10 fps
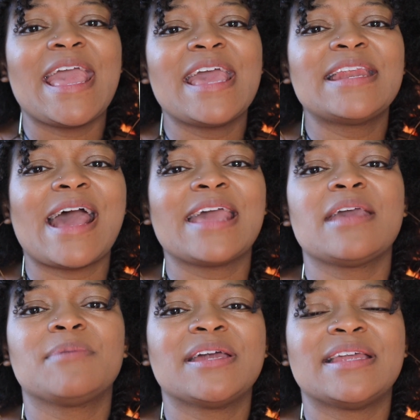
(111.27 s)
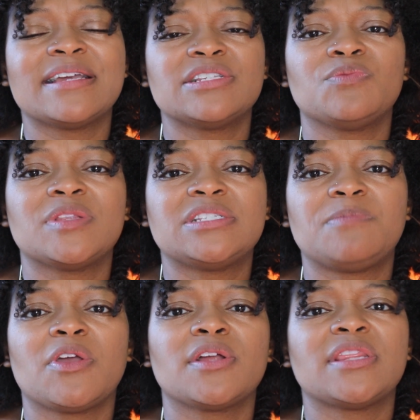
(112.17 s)
and I am connecting with
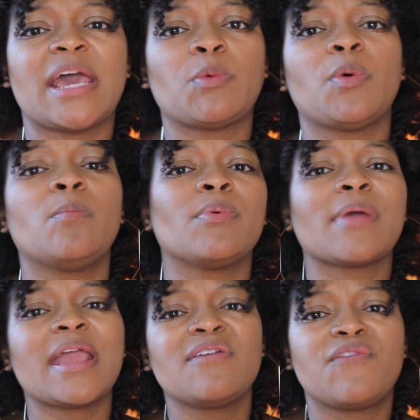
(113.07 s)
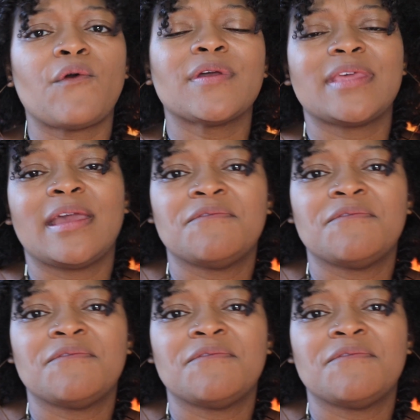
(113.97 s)
spirit that will bring forth